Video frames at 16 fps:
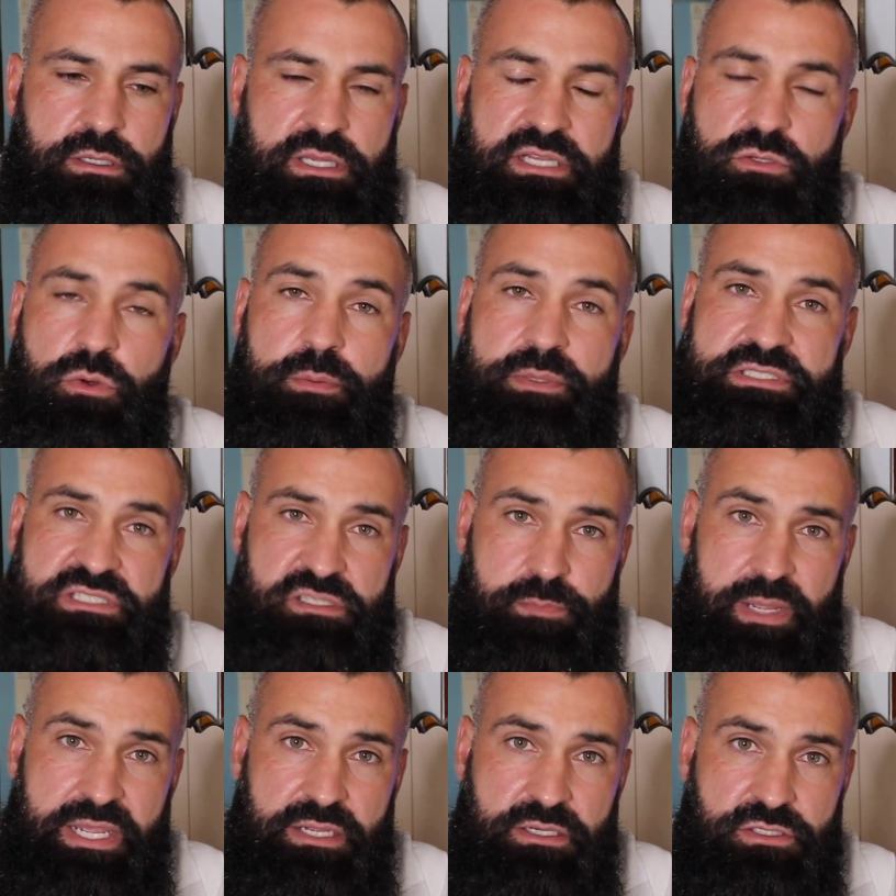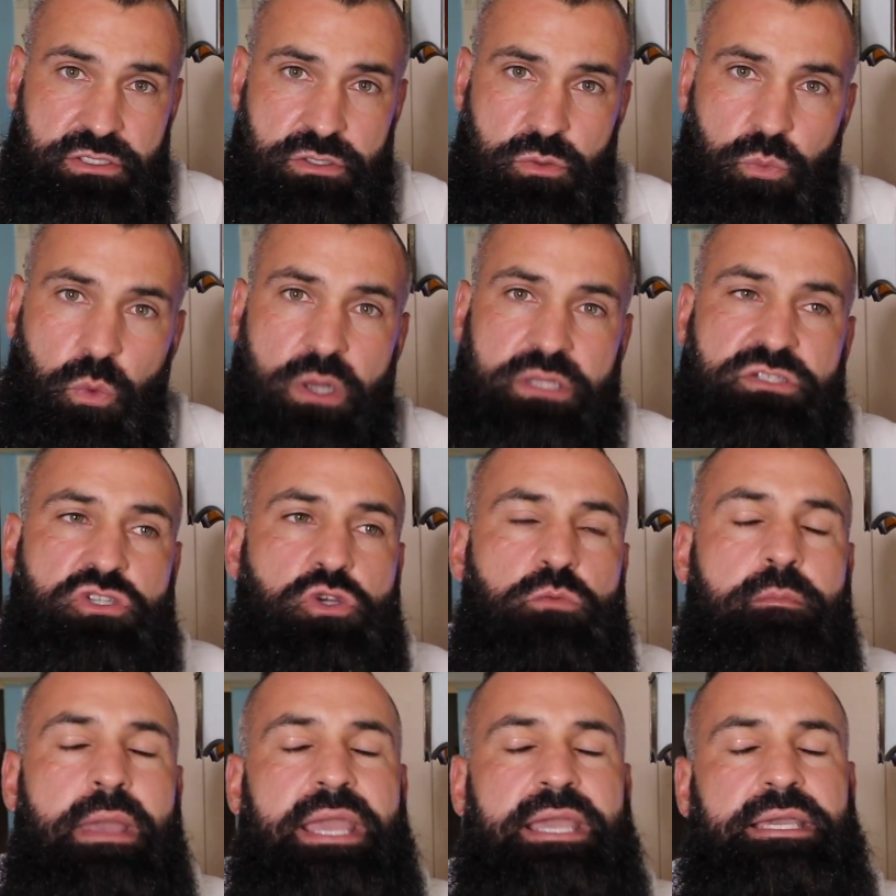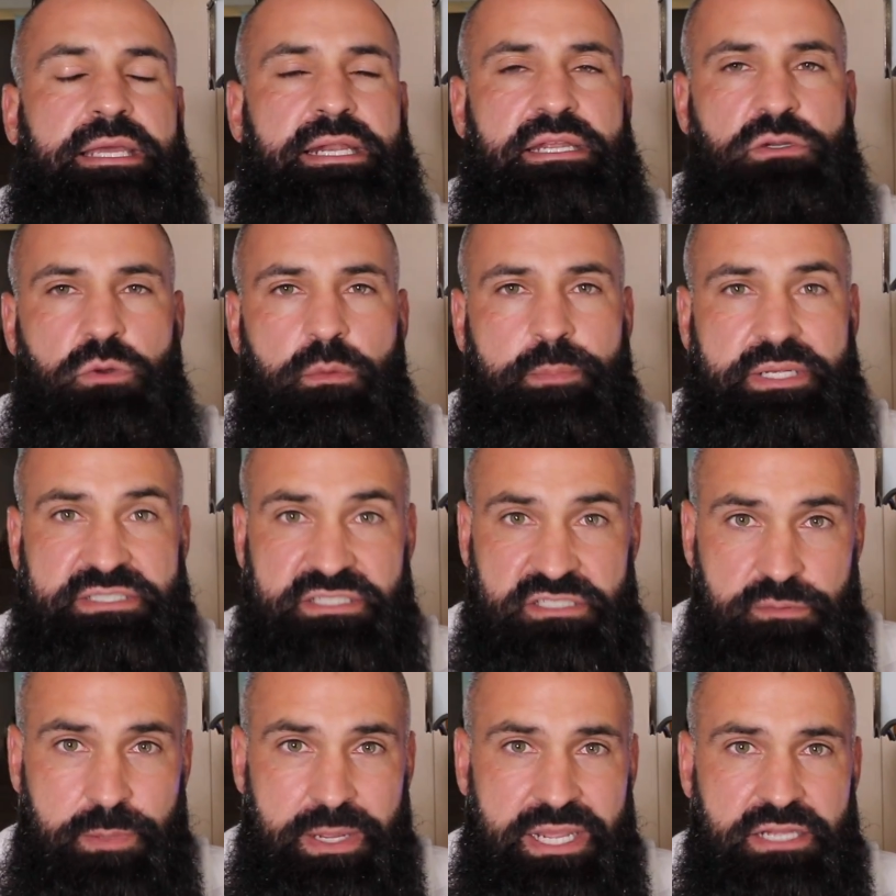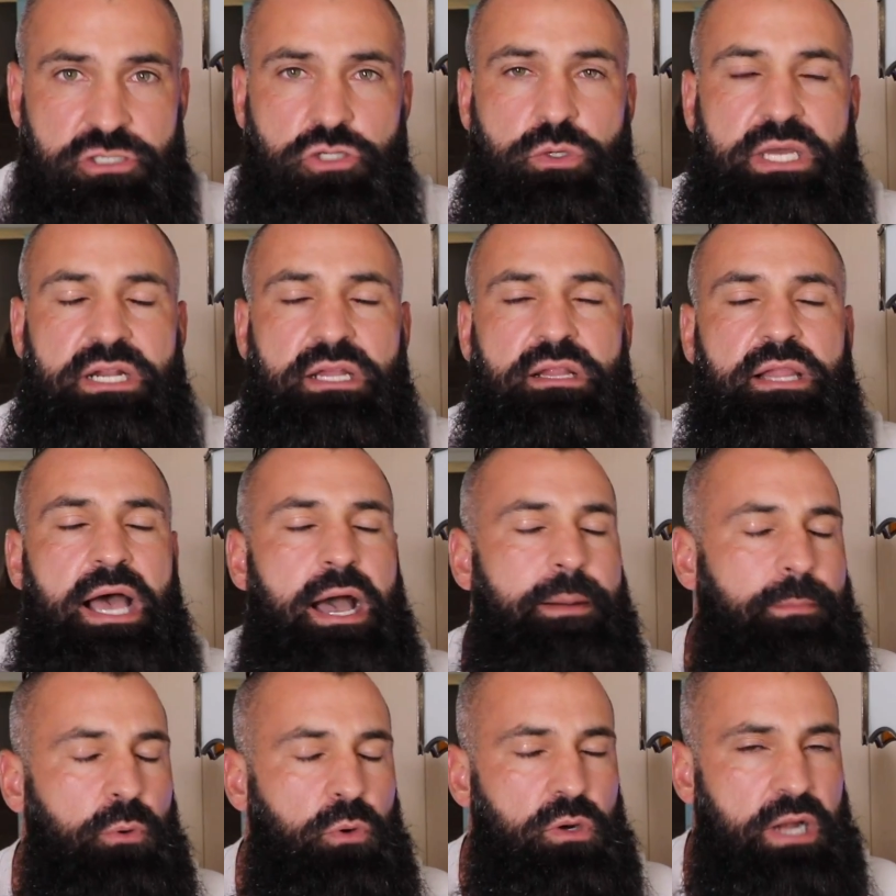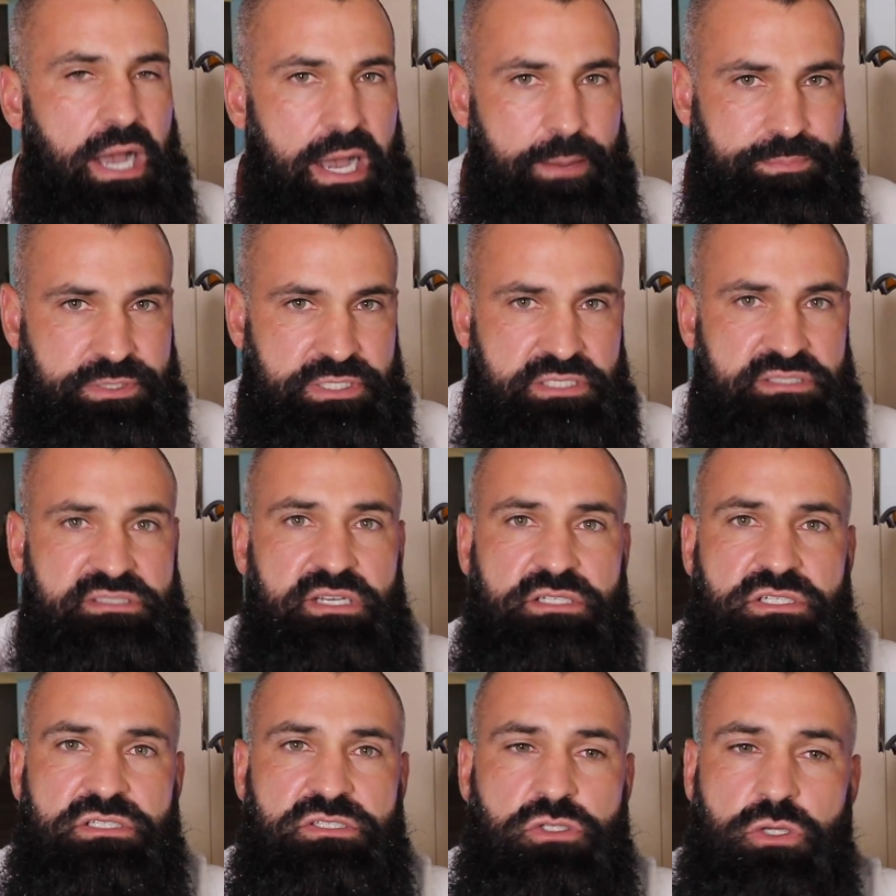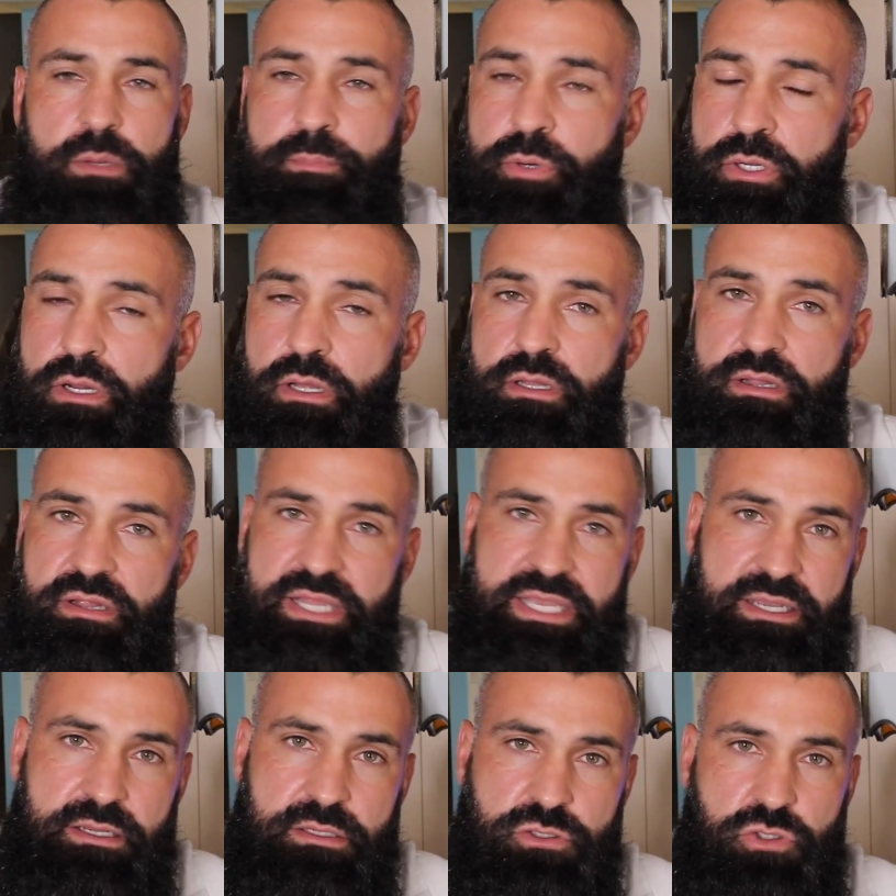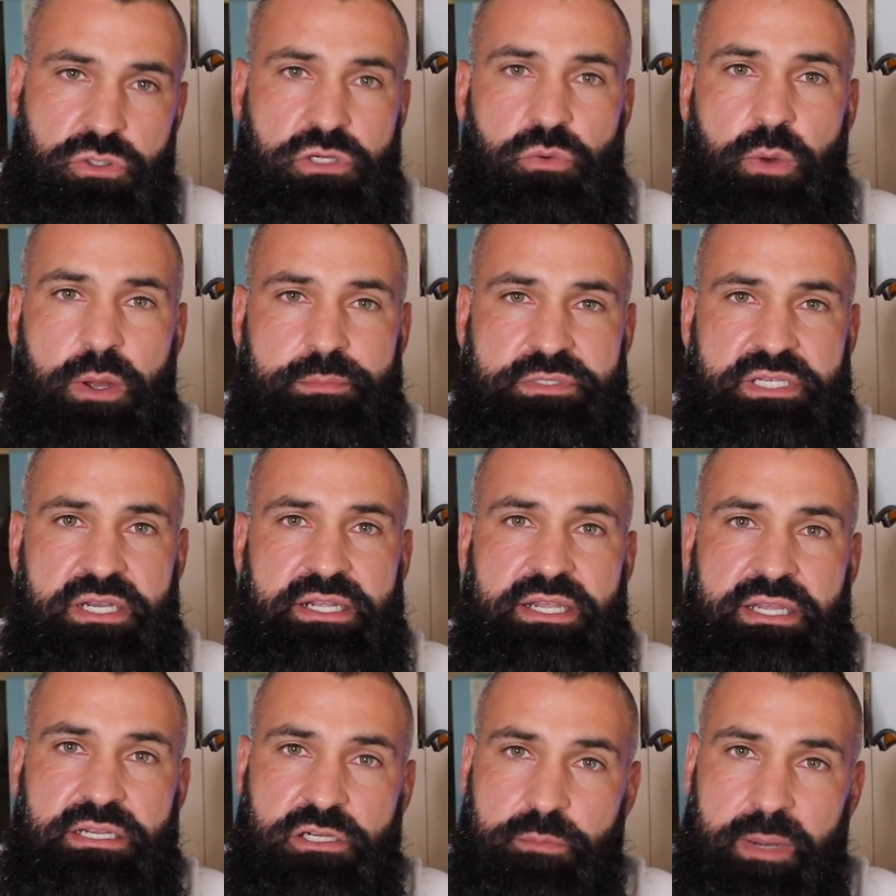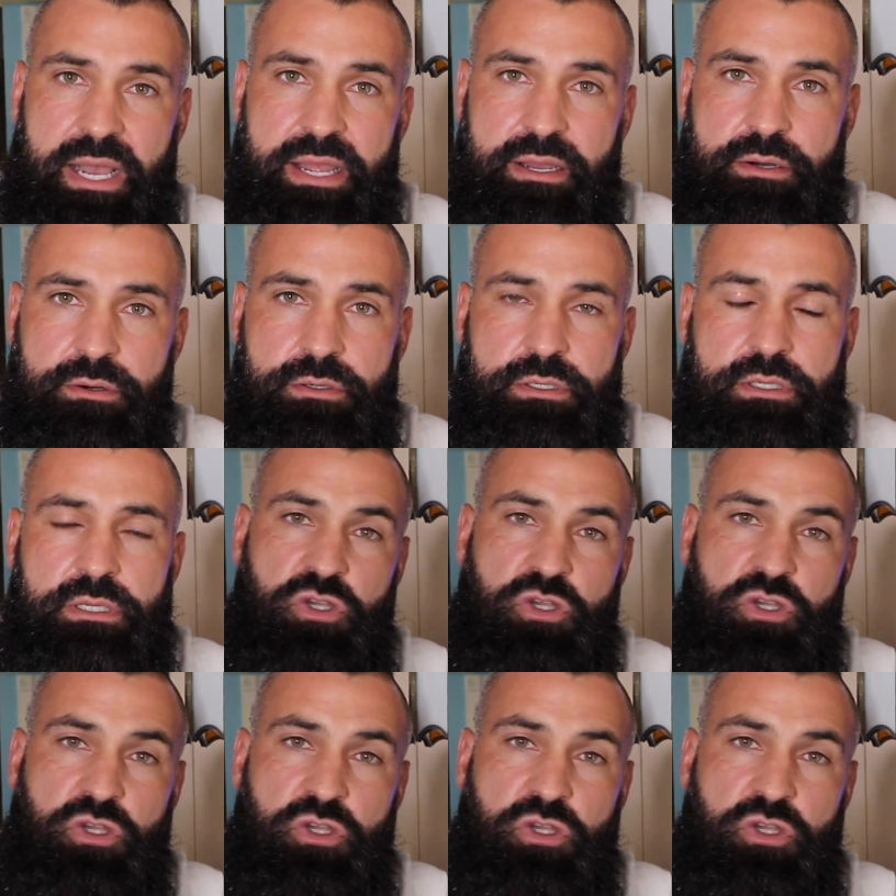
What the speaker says: into a business page. Once you make it into a business page, you get a lot more options, such as you can put a link to your website in your bio.